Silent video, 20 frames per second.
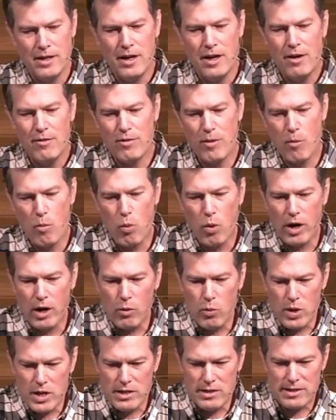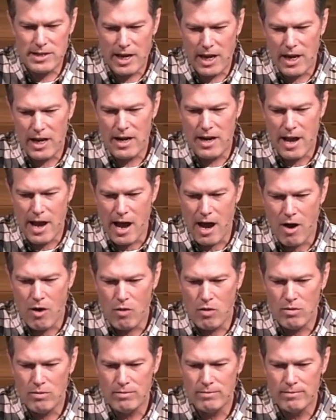From where we stand
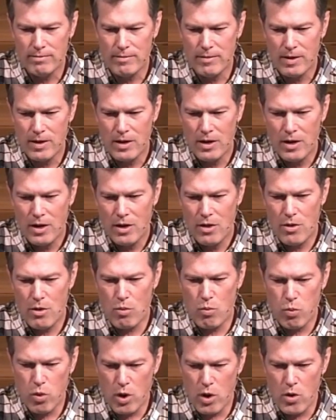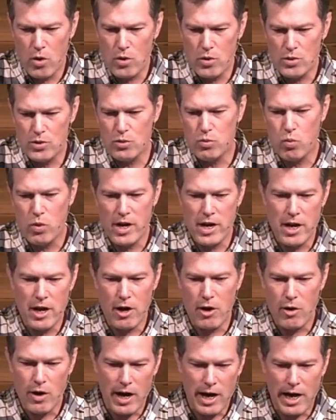now, the rose
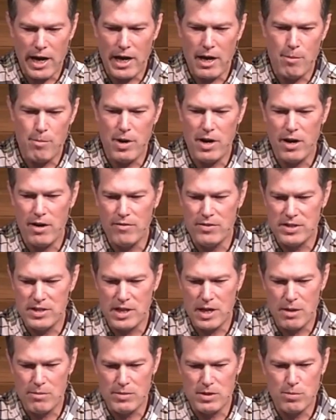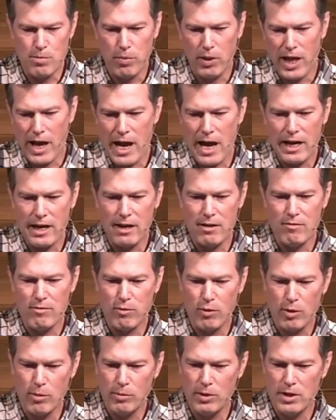window high above seems black and
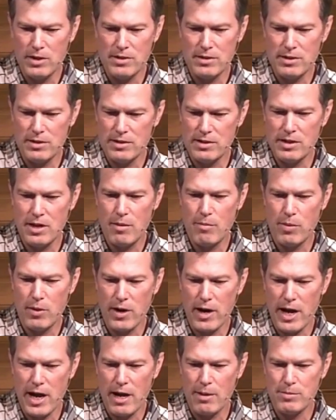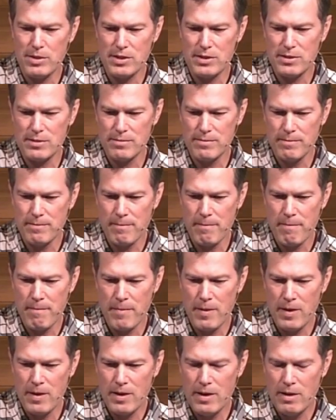formless to some, perhaps,
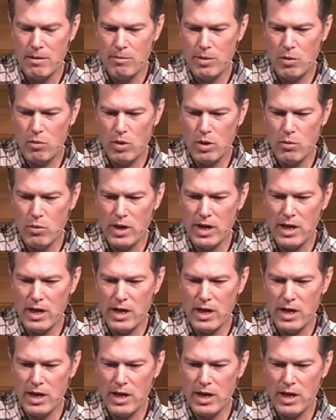but when we